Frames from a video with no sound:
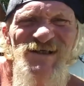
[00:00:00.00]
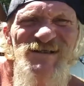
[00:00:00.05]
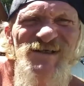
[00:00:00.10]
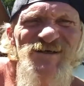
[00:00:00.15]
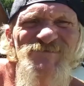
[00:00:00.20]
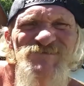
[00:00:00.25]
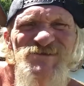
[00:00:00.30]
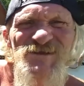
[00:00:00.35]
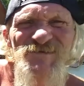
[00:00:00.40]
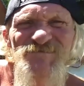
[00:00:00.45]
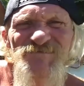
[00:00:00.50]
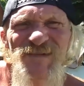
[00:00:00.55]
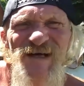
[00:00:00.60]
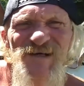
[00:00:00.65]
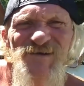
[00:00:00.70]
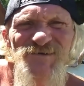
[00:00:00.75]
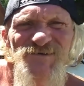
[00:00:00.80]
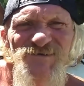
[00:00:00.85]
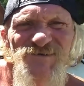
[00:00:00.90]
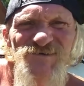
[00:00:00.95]
Pick up
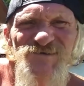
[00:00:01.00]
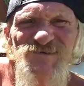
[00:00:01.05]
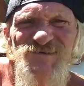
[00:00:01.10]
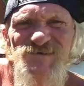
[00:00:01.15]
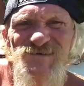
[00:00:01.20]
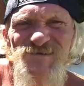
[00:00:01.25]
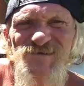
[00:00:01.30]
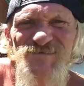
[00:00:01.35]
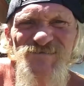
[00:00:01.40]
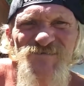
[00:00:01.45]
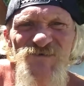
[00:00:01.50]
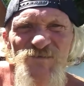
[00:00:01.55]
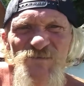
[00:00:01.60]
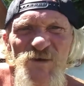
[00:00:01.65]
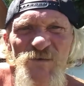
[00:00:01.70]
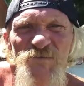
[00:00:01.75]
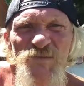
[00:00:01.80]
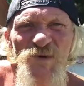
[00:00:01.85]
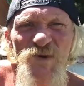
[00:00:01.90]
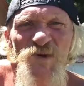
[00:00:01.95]
some metal
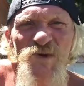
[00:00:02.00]
from a